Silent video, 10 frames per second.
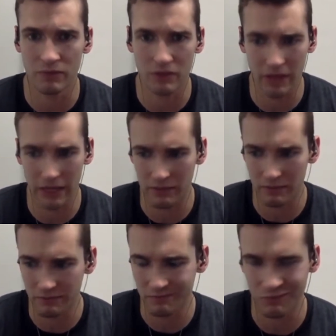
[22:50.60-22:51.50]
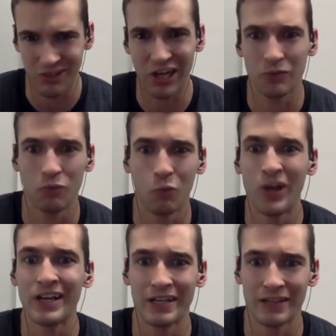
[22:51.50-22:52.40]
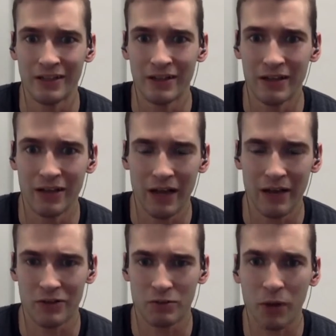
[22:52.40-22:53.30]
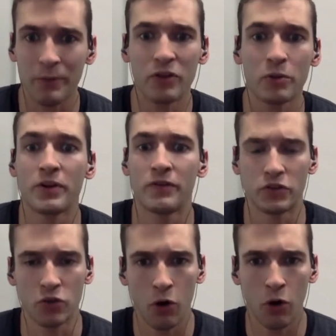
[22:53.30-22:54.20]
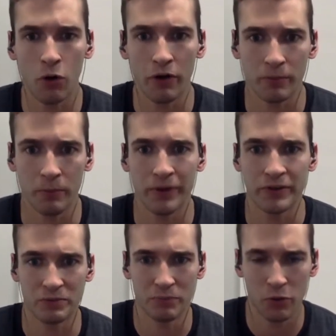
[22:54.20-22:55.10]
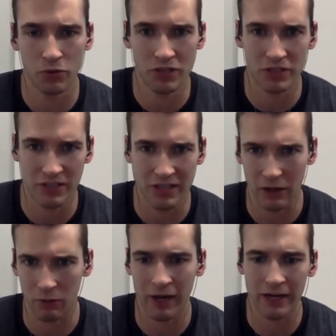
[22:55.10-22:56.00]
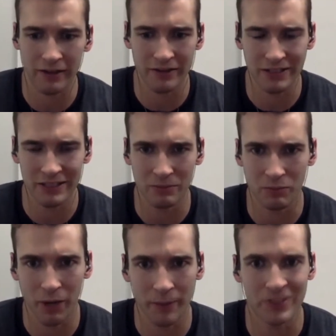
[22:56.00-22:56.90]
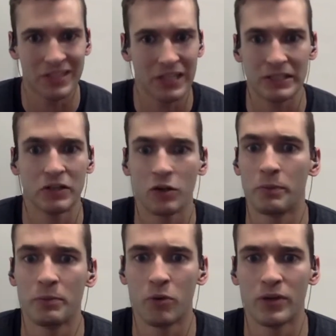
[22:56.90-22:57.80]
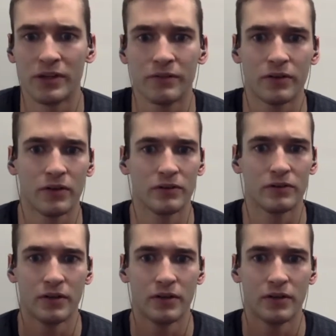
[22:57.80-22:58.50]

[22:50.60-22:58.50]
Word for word: that without winning there's probably a little bit of a toll on the players' emotions, and that grind of the season probably just gets a little bit more difficult.